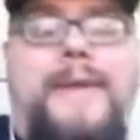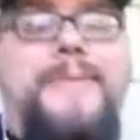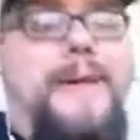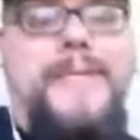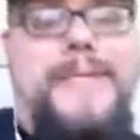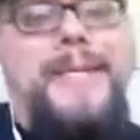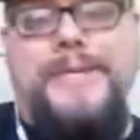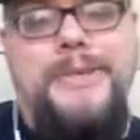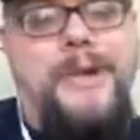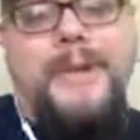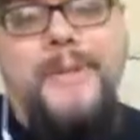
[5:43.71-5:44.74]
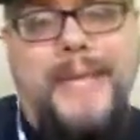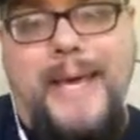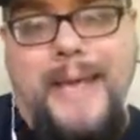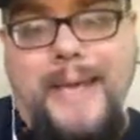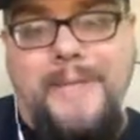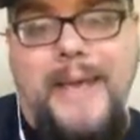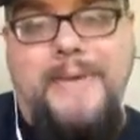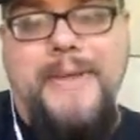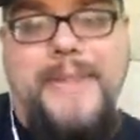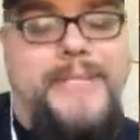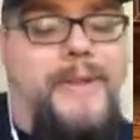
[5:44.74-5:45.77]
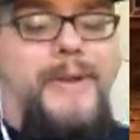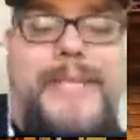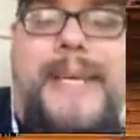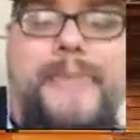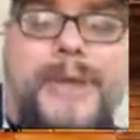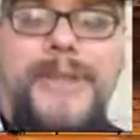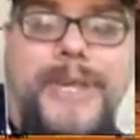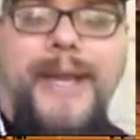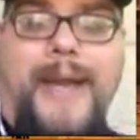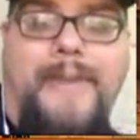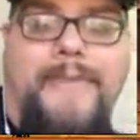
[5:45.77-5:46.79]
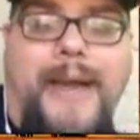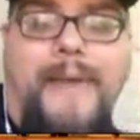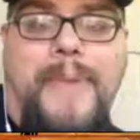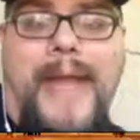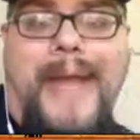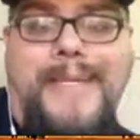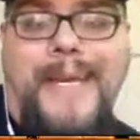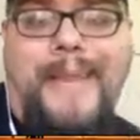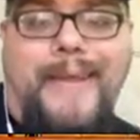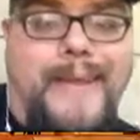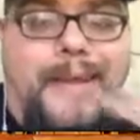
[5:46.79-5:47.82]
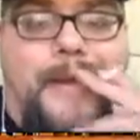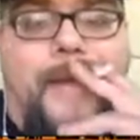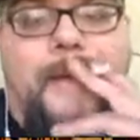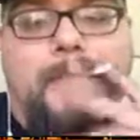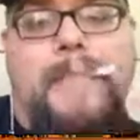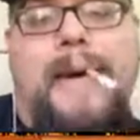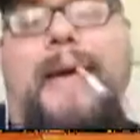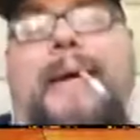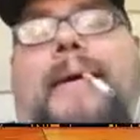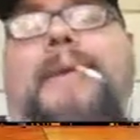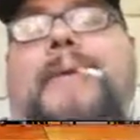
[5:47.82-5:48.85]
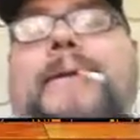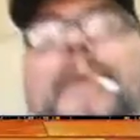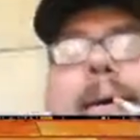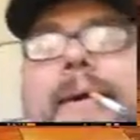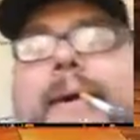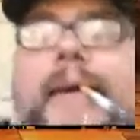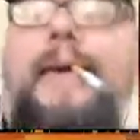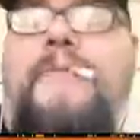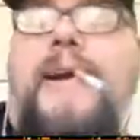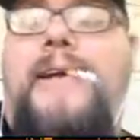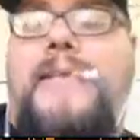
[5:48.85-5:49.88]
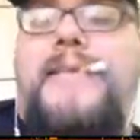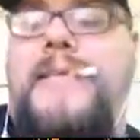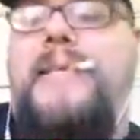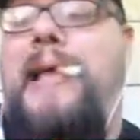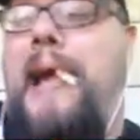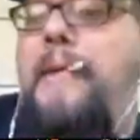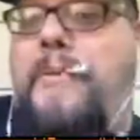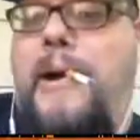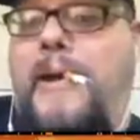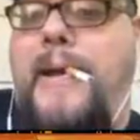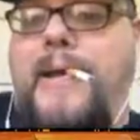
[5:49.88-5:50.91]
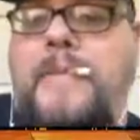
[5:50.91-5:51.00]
still struggle with that even after this long DMing. You think I'd have gotten my act together, but he finds this library.